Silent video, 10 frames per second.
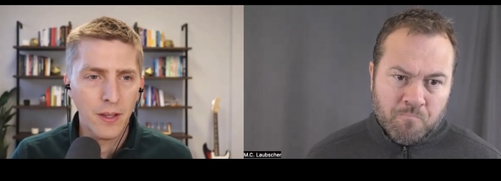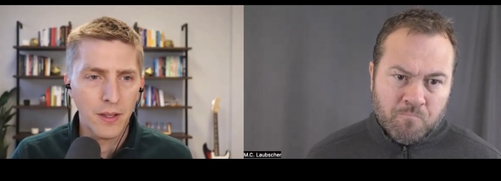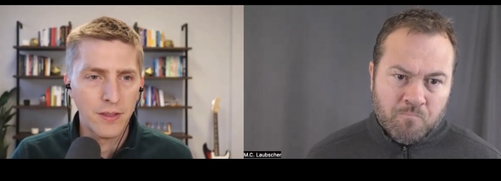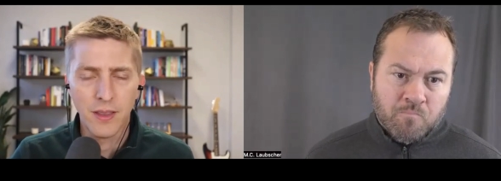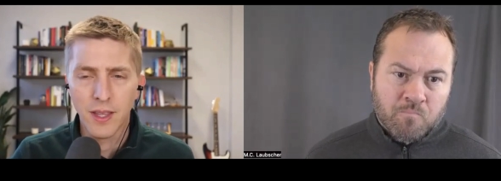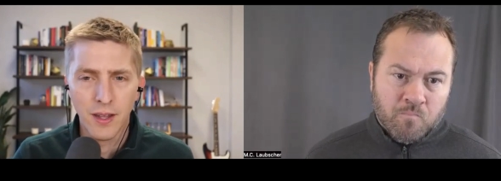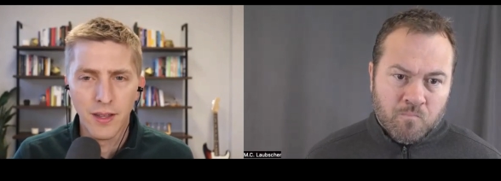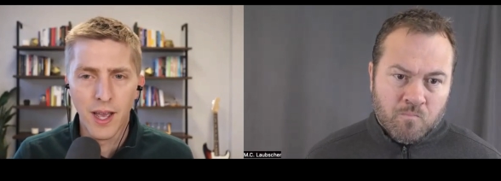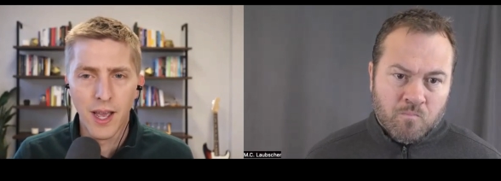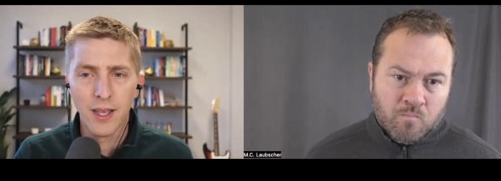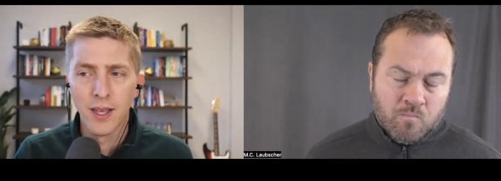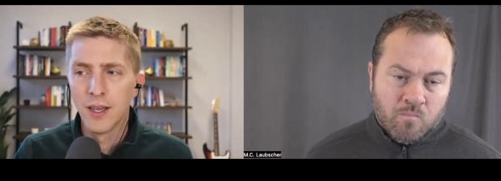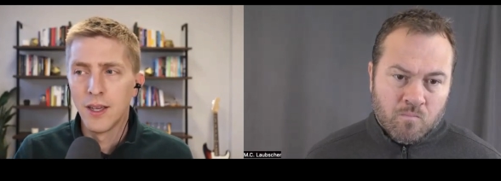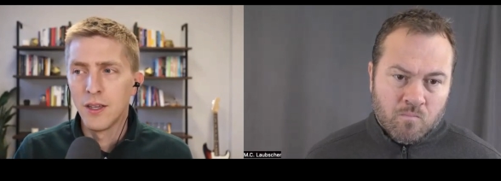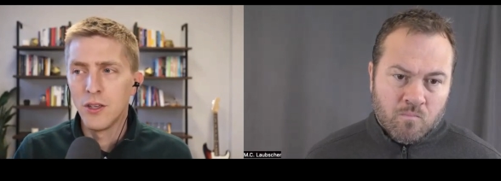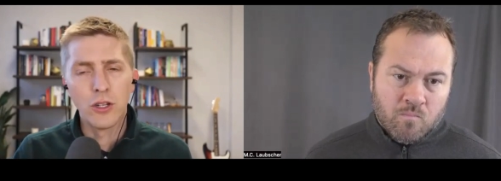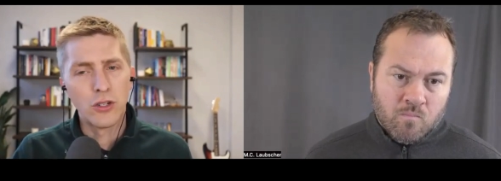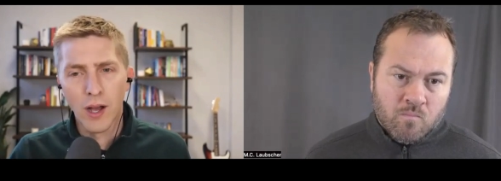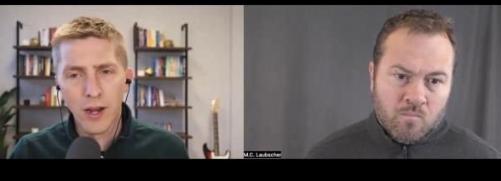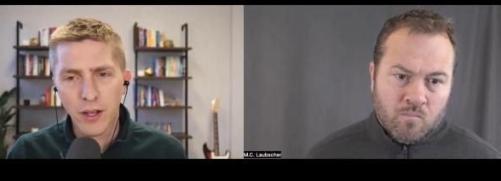Speaker 1: Because at the end of the day, you can
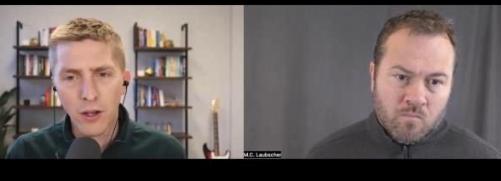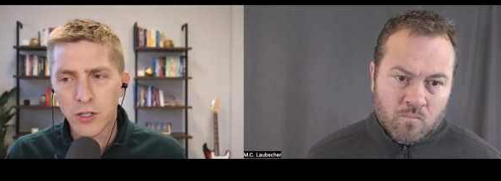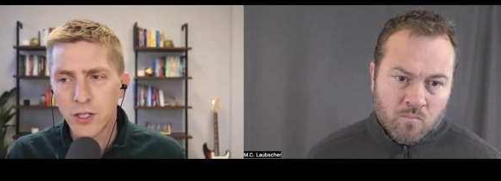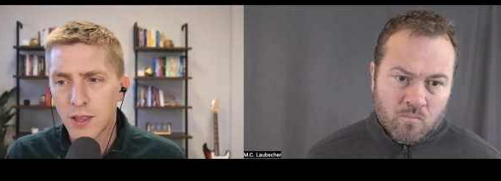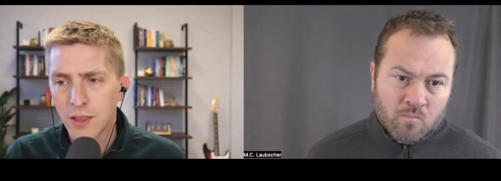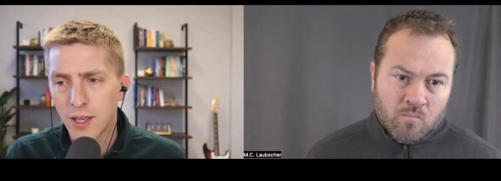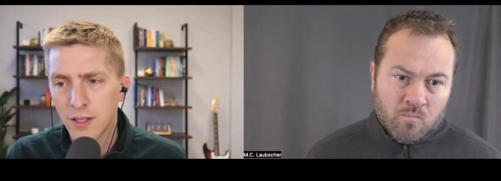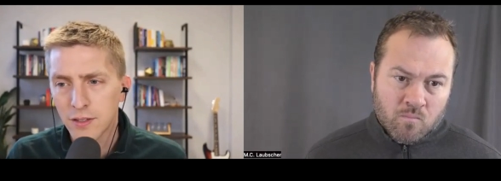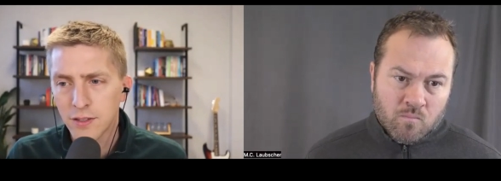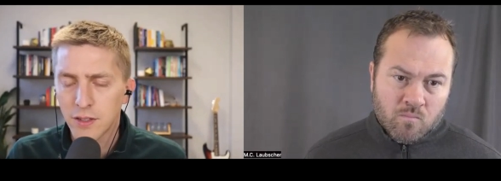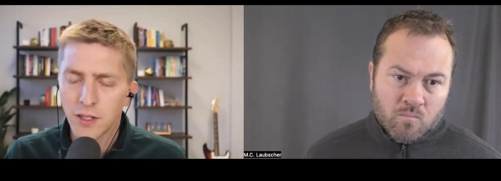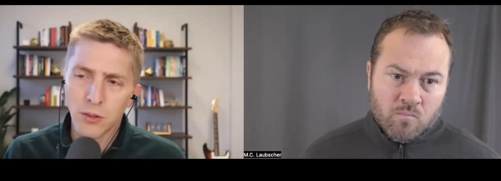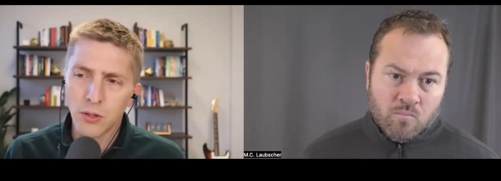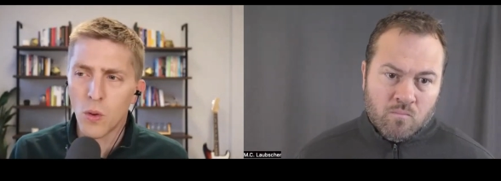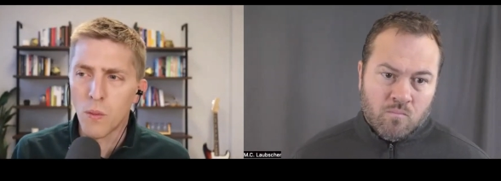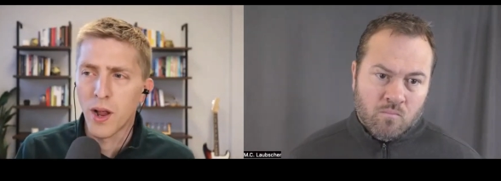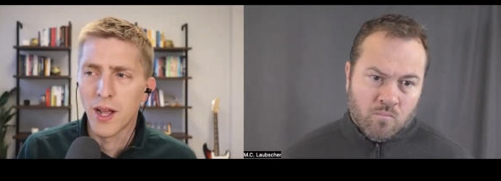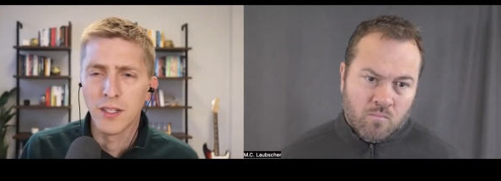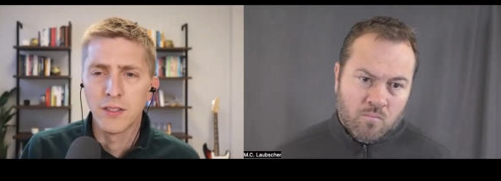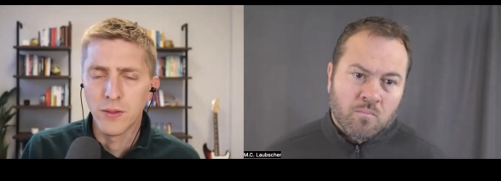try to negotiate things, you know, newer
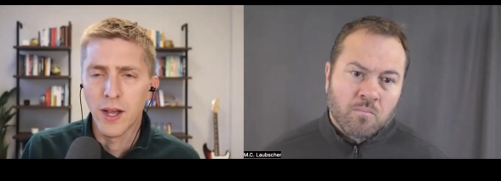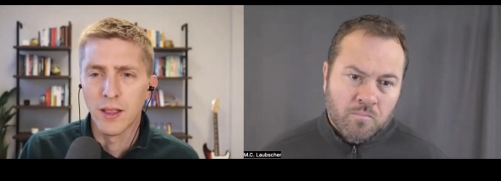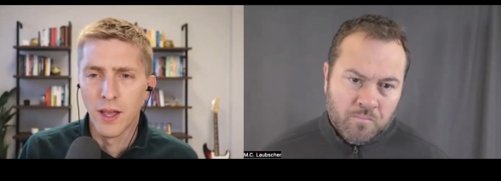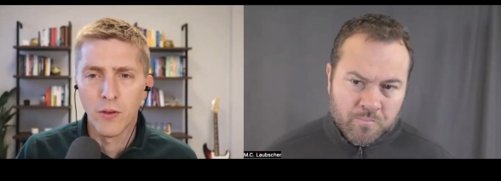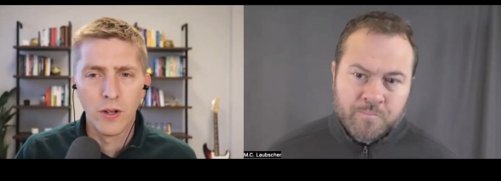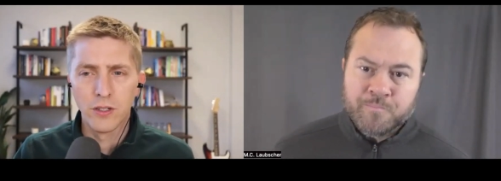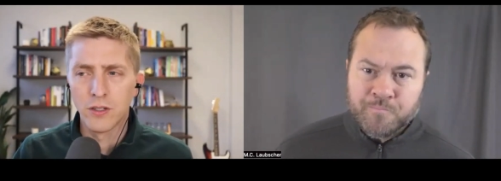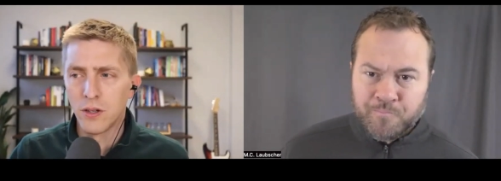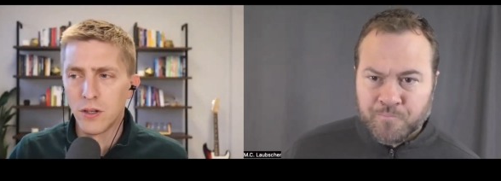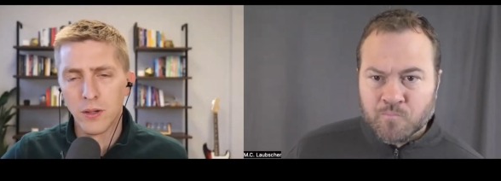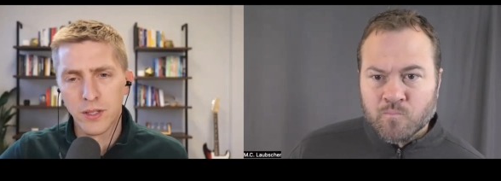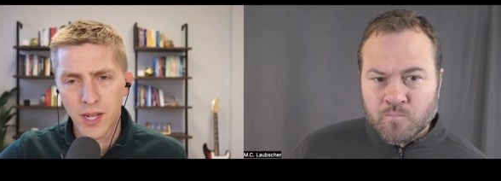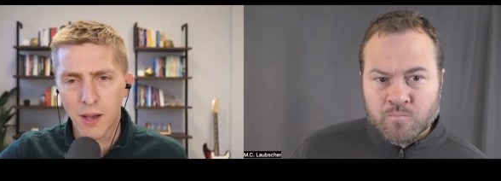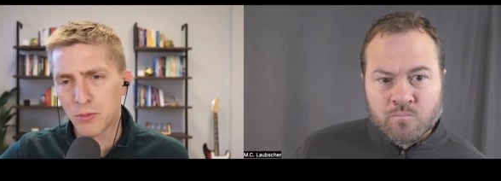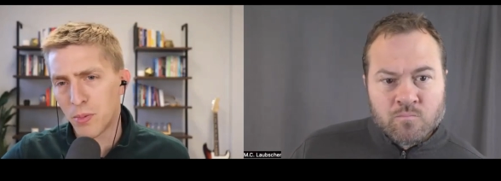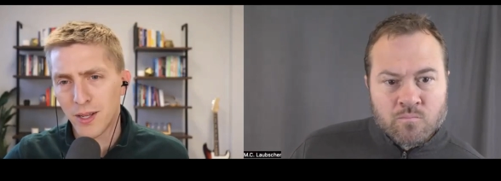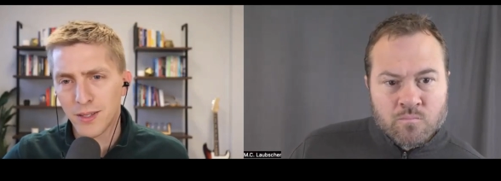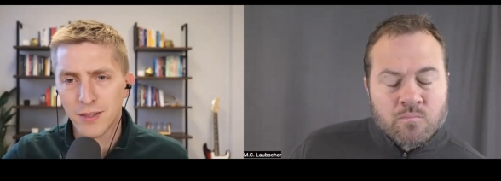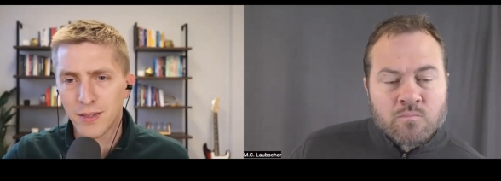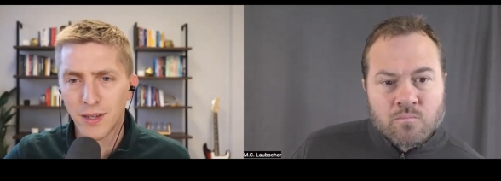brands, you've got leverage, you know, established
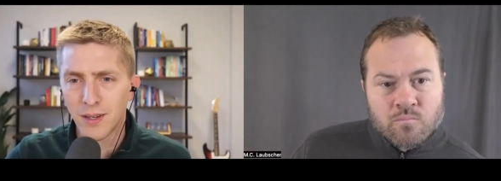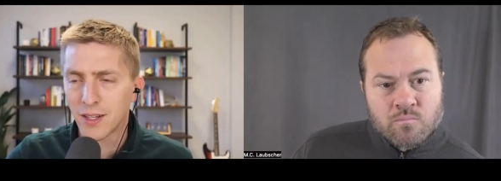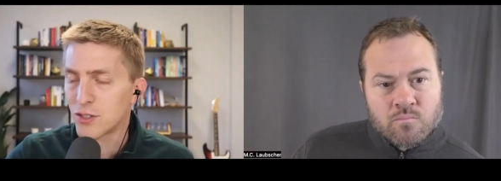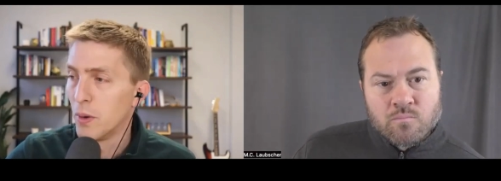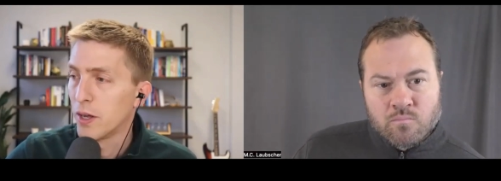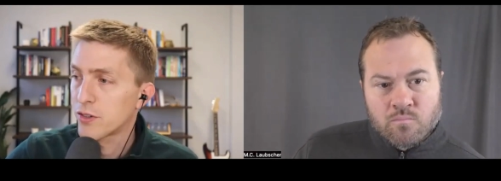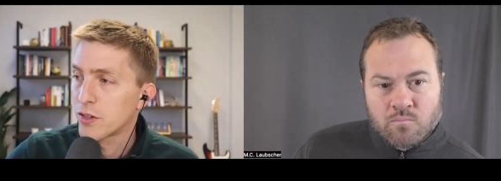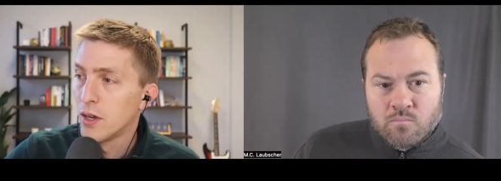brands, n- not so much.